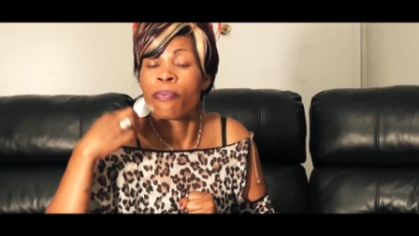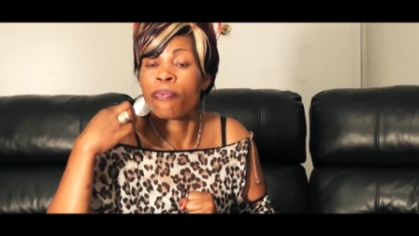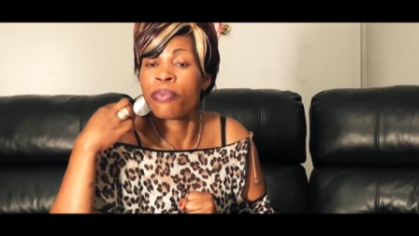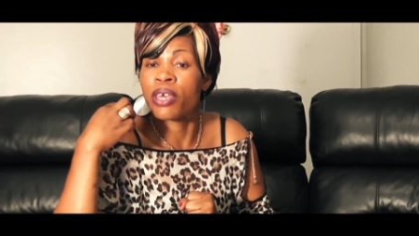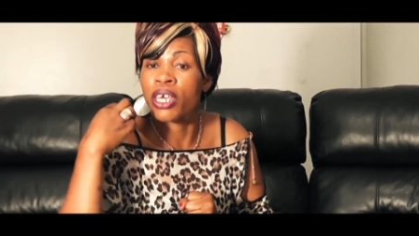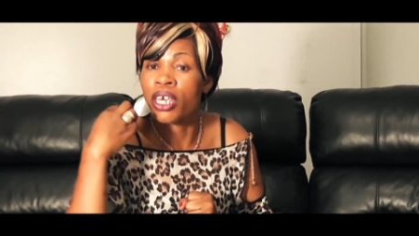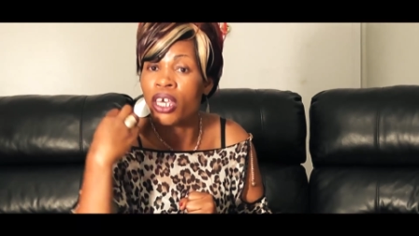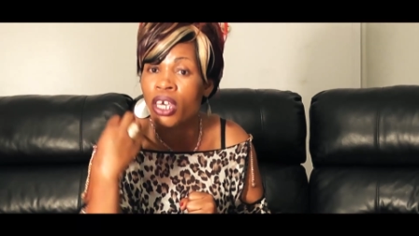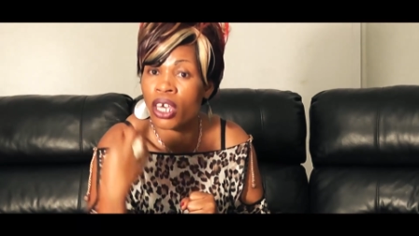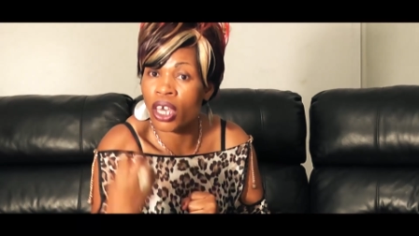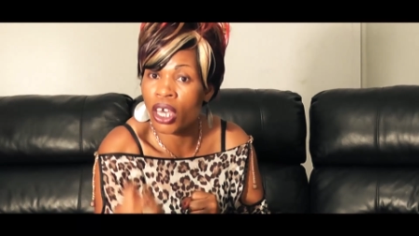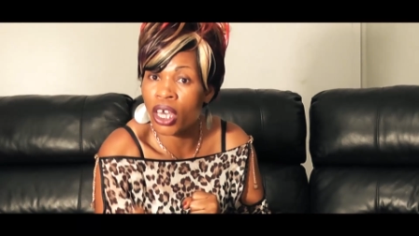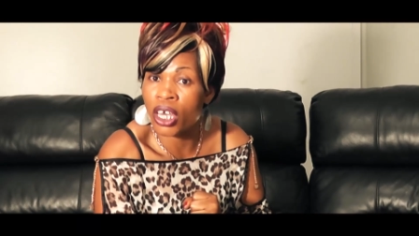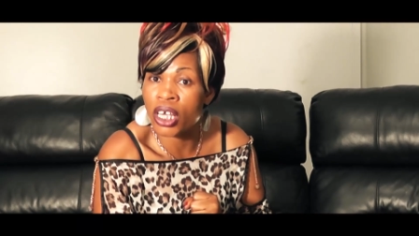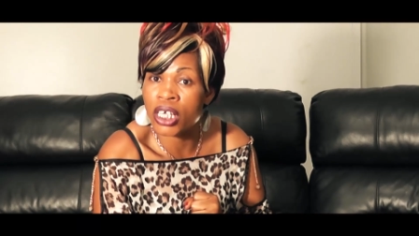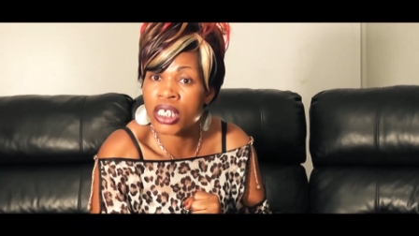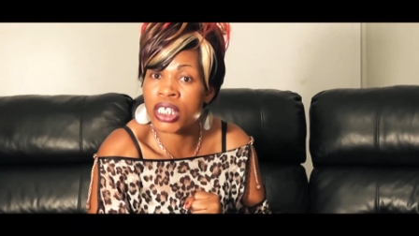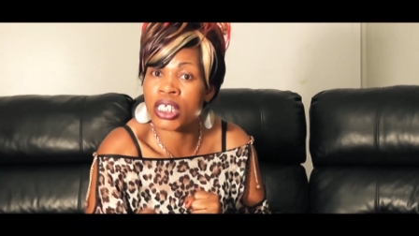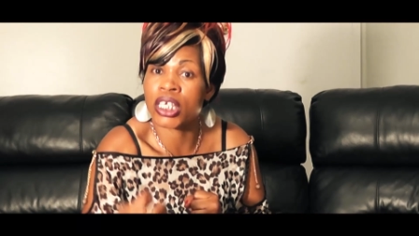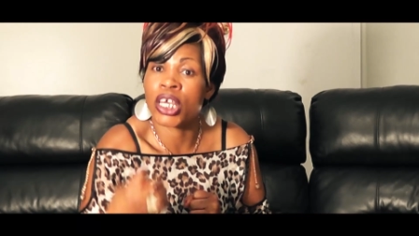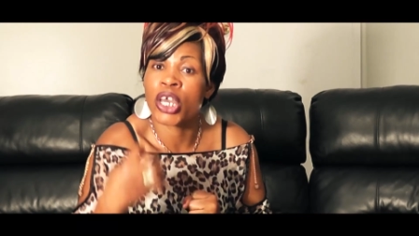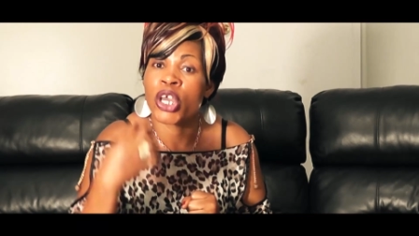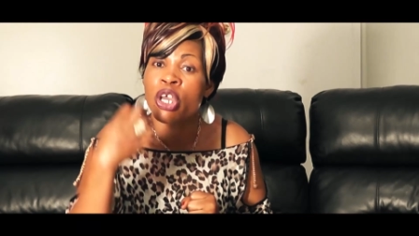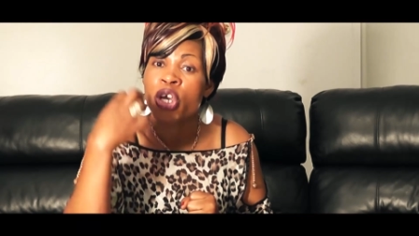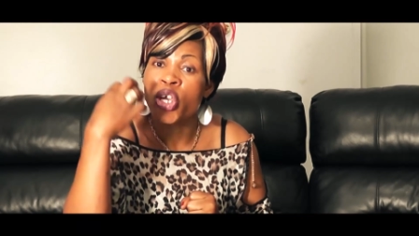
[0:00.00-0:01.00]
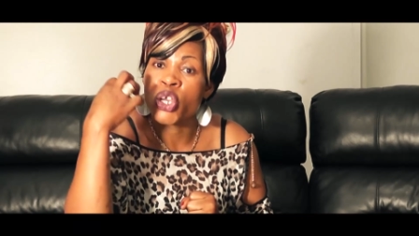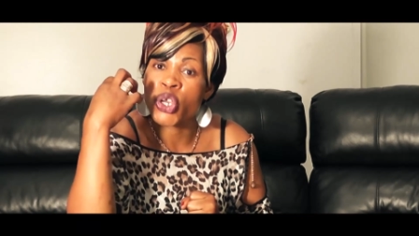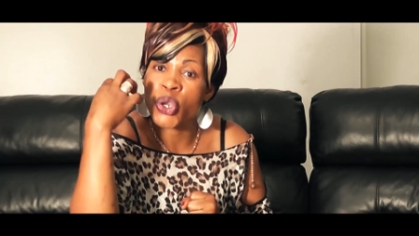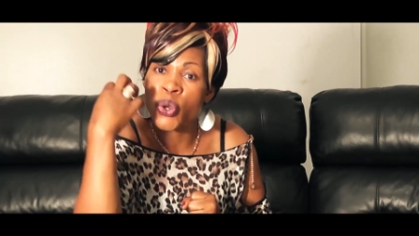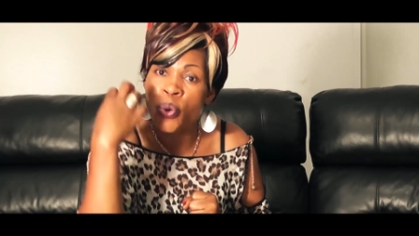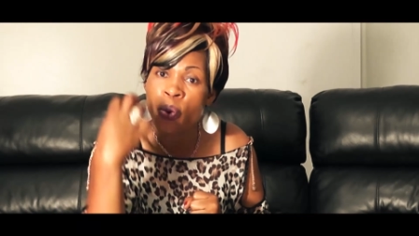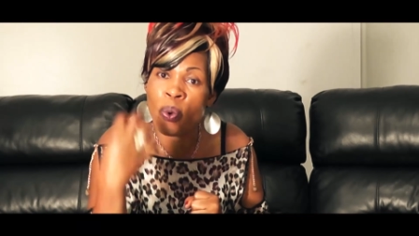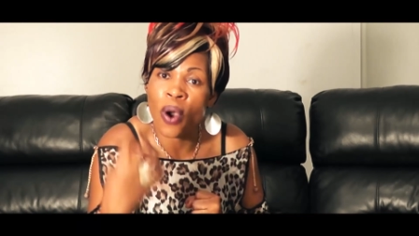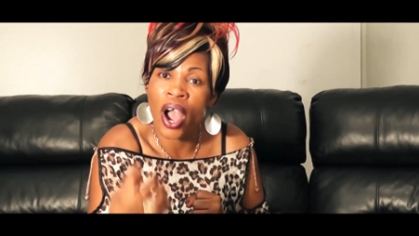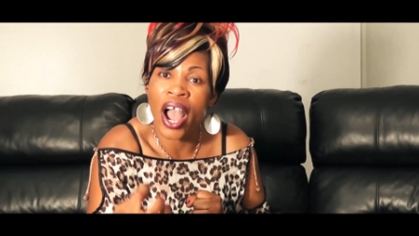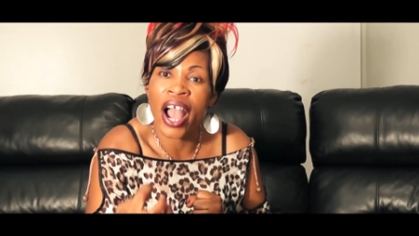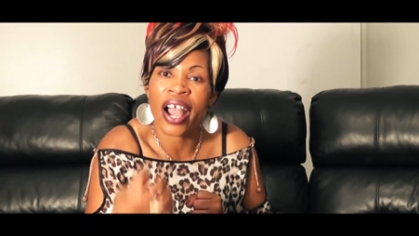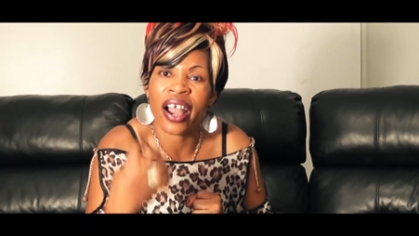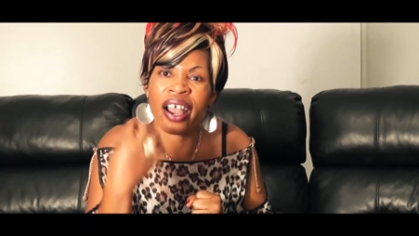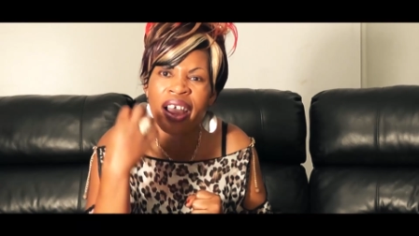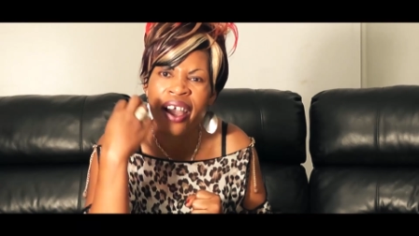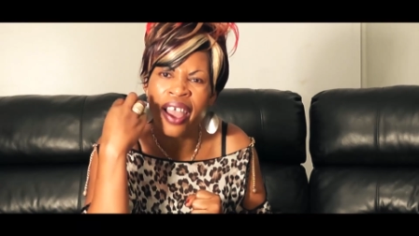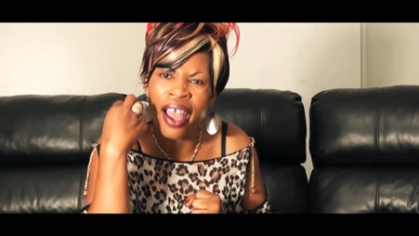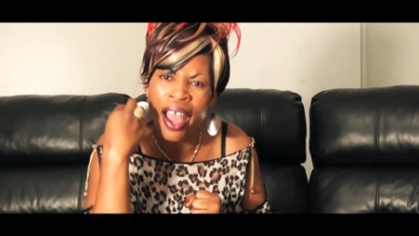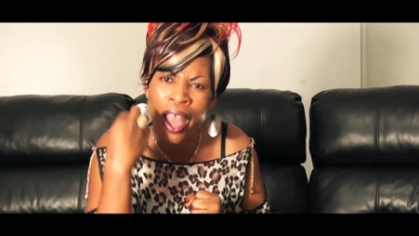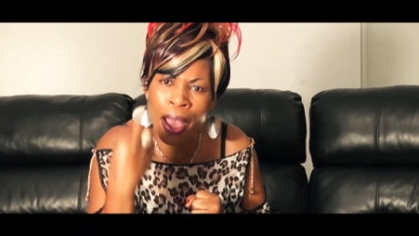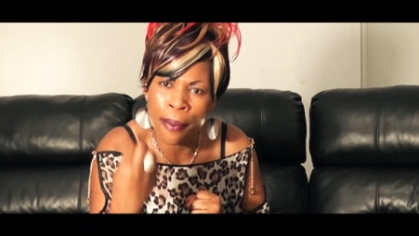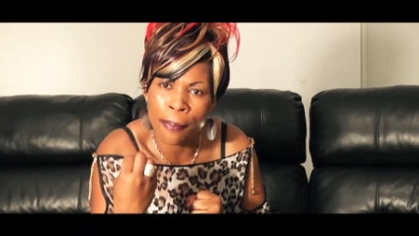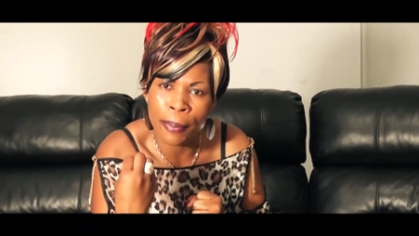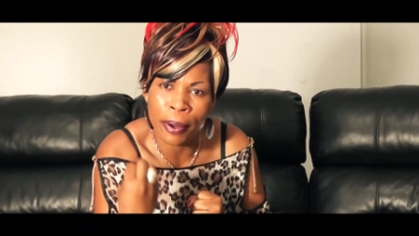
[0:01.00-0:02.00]
because you are
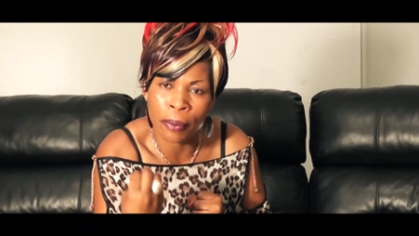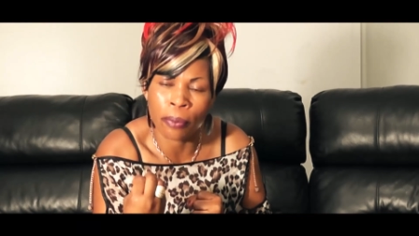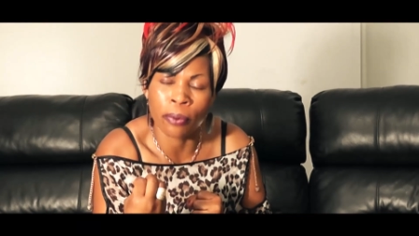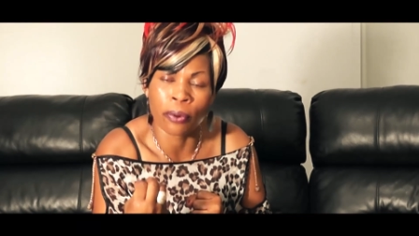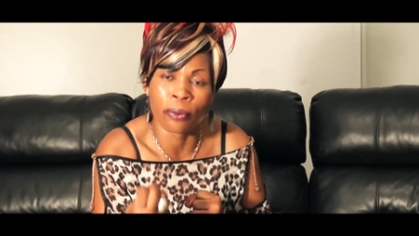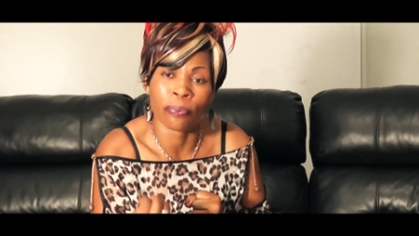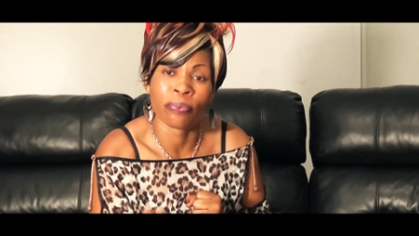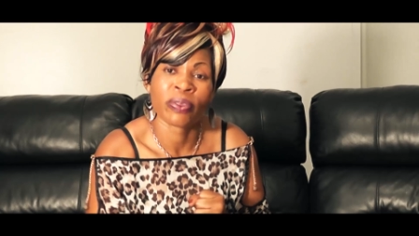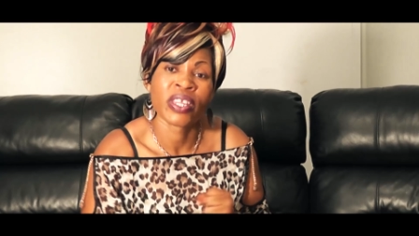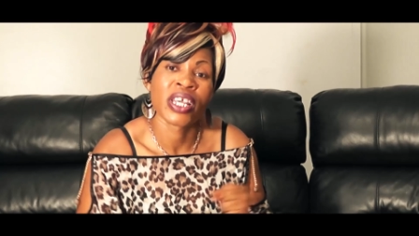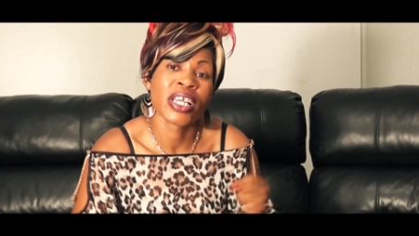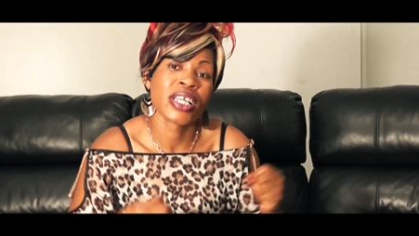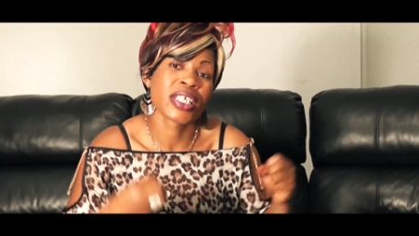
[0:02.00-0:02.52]
capable.